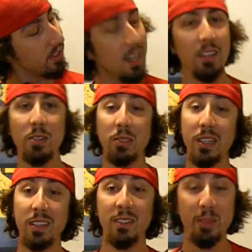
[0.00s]
one on the other side too,
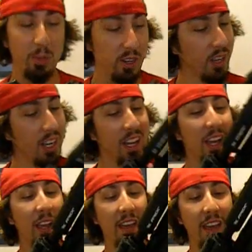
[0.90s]
so I didn't need to flip it over.
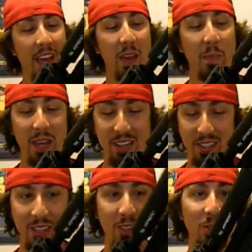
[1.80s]

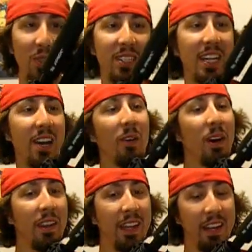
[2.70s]
Apex2 is
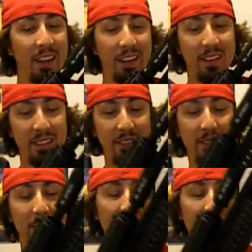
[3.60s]
now on there.